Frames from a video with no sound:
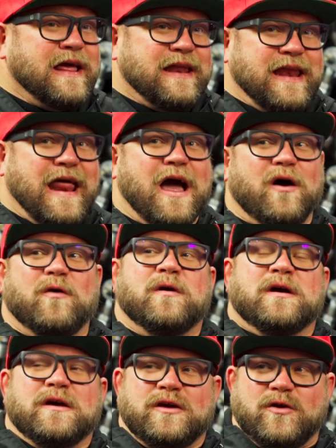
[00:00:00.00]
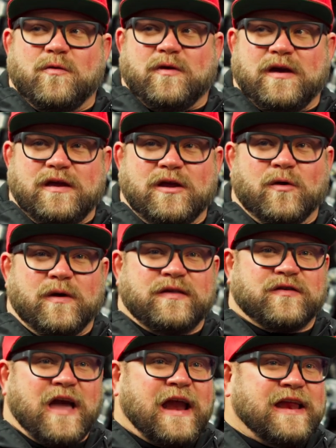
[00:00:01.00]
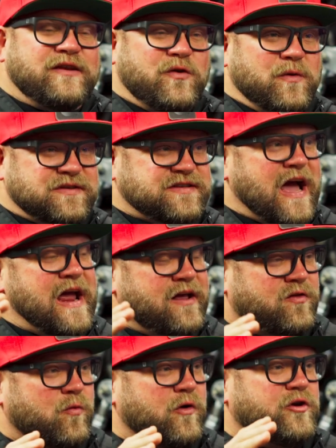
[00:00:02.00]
Now it's kind of to a science where